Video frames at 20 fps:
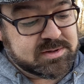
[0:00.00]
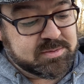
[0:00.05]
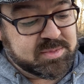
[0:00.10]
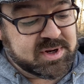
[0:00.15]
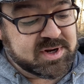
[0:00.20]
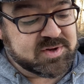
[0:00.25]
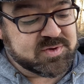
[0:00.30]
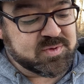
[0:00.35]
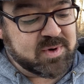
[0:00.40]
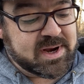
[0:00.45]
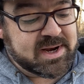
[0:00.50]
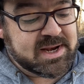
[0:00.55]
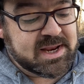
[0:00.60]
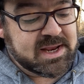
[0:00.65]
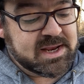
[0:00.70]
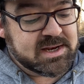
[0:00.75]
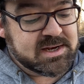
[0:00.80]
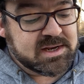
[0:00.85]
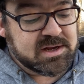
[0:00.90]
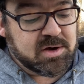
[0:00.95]
but his right
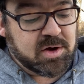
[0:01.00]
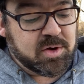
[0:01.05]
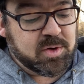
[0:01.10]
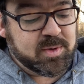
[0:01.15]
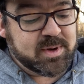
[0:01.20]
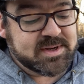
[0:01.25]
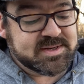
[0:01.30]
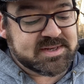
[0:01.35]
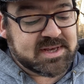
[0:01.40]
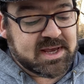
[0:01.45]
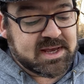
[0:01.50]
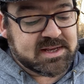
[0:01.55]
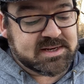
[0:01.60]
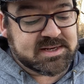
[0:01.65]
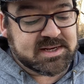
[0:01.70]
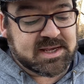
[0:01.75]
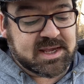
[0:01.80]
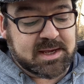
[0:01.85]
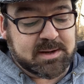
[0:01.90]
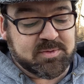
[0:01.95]
hand he always had
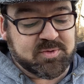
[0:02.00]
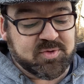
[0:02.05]
to keep